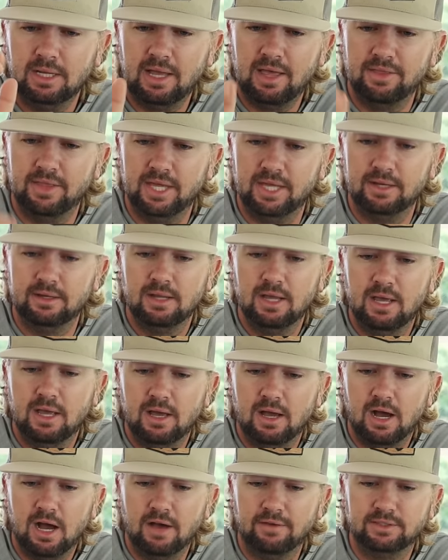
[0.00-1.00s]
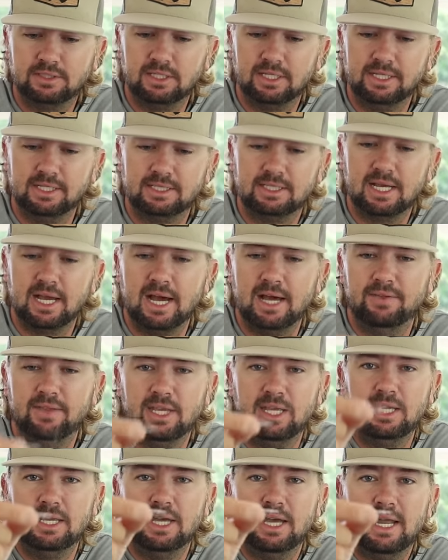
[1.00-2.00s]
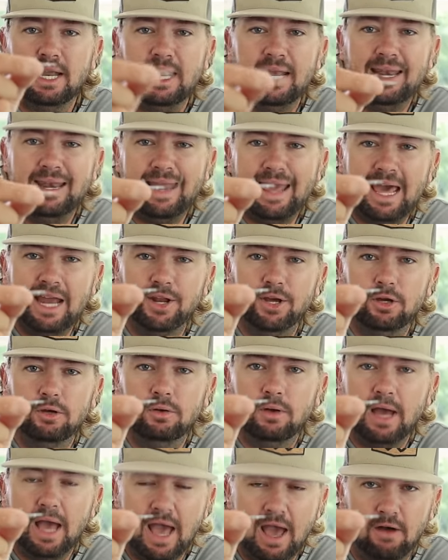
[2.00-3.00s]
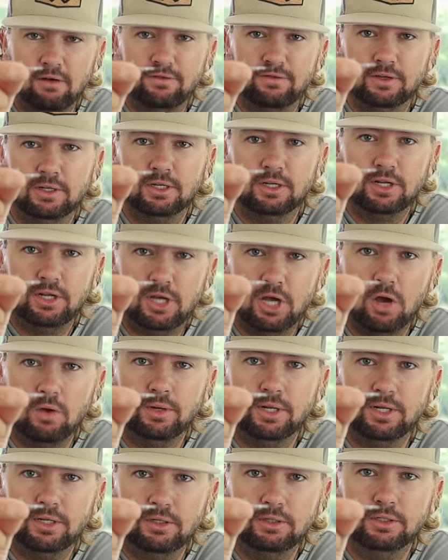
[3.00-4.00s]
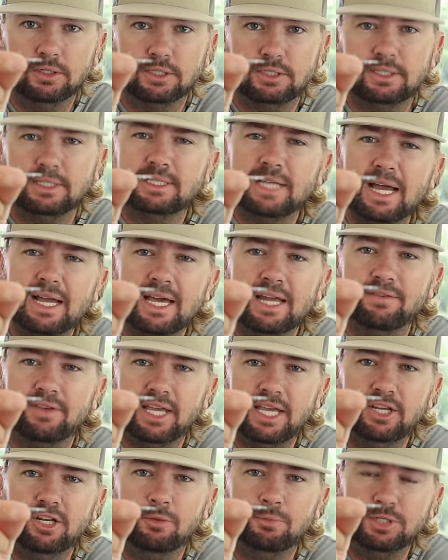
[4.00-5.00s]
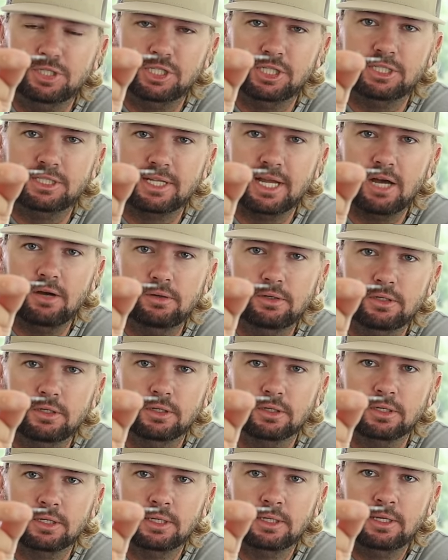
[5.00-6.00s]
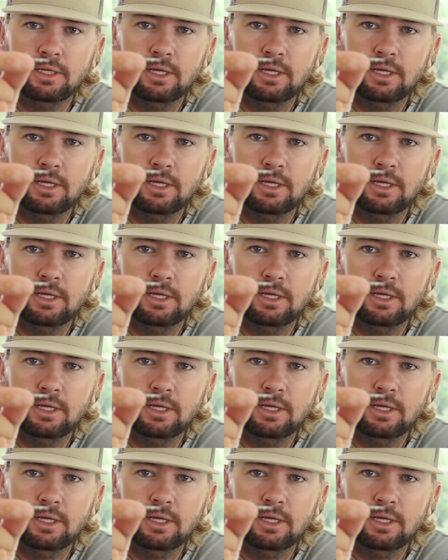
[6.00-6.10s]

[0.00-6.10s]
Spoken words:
And then obviously it's got the nano alpha coated hooks. It's got kind of an EWG style hook,